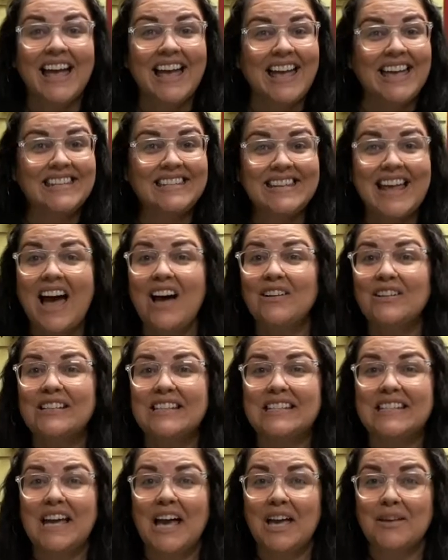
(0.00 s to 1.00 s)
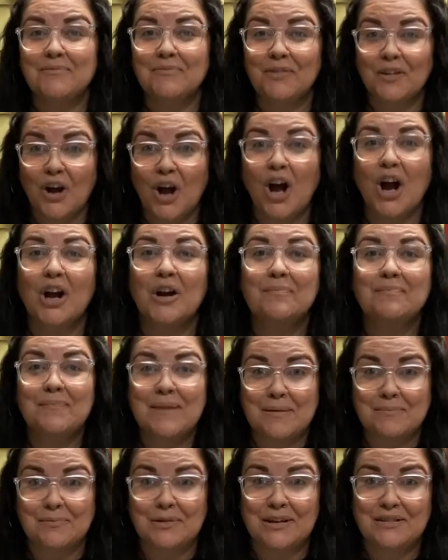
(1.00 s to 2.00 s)
And now it's time for our
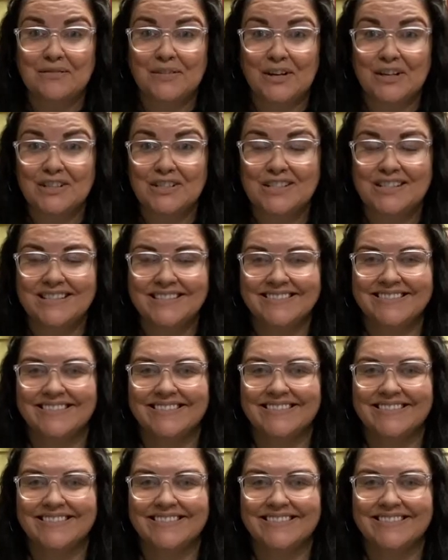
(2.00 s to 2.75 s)
memory verse.